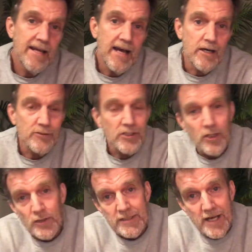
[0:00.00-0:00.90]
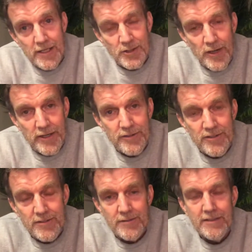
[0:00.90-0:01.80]
How's it going, dog
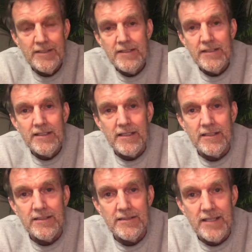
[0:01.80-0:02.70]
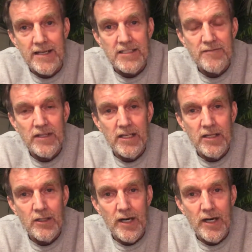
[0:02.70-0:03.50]
trainers? In tonight's video,